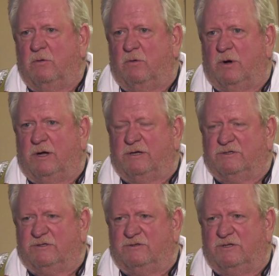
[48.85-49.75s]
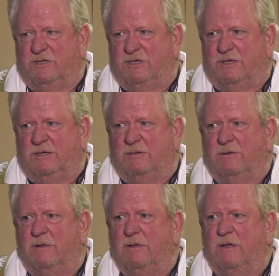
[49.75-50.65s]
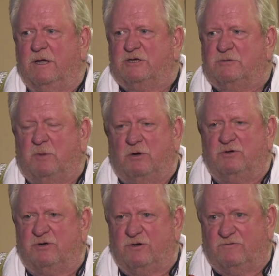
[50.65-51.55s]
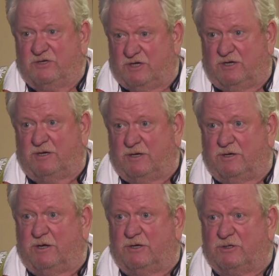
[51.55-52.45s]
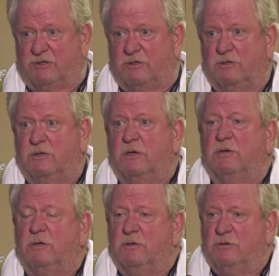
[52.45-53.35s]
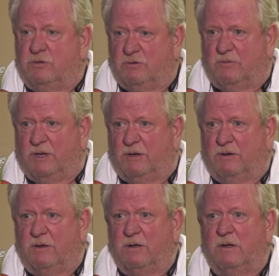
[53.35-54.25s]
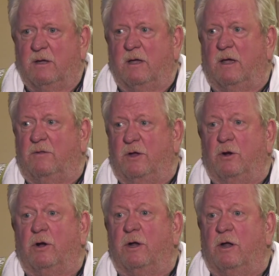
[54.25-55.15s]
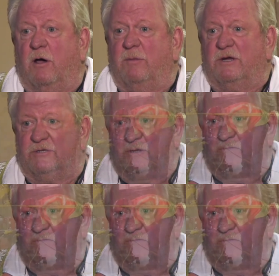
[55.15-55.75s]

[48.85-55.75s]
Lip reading: was the exposure of silica dust to the men and the ergonomics